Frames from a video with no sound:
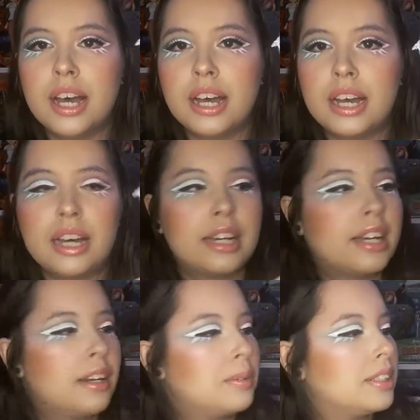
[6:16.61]
I
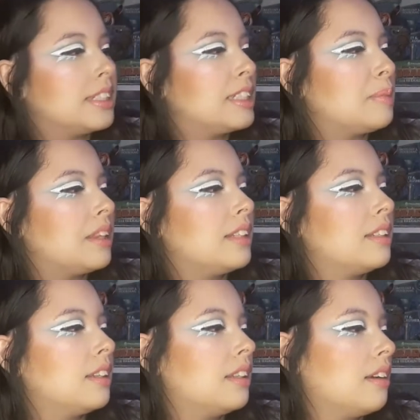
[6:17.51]
kind of want to snip
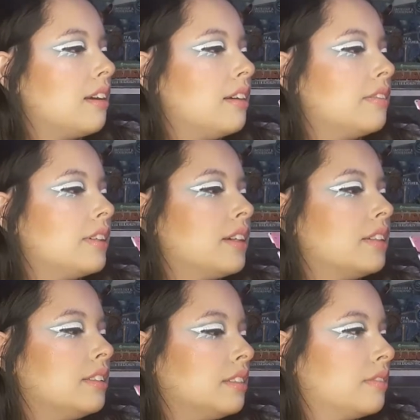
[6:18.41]
this thing off
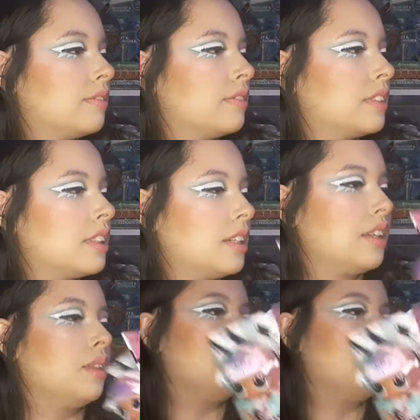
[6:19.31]
kind of